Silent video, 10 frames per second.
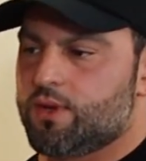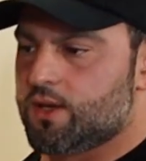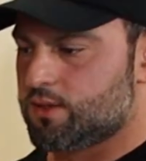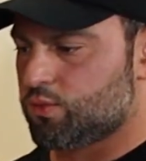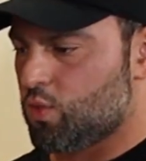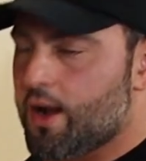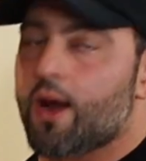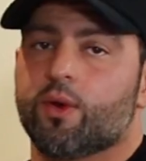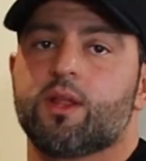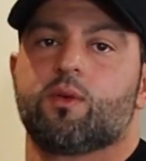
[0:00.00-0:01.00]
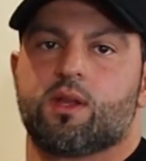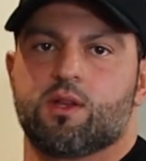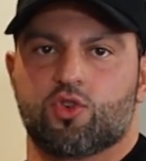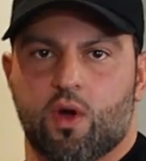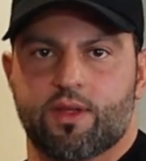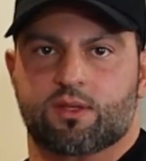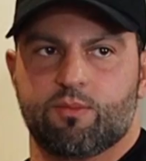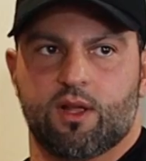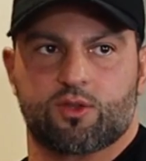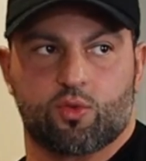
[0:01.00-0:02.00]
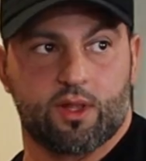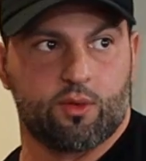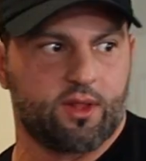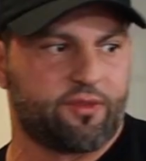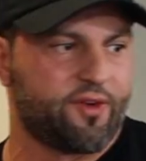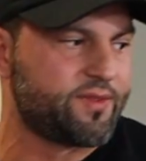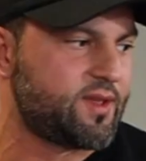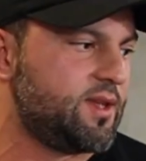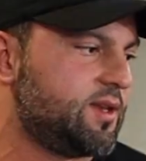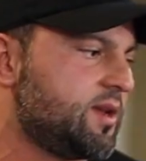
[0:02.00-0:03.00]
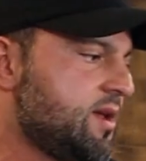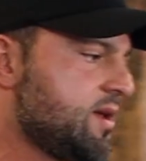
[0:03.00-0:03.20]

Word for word: because one, I really, really enjoy this meal. It's really, really fun to eat.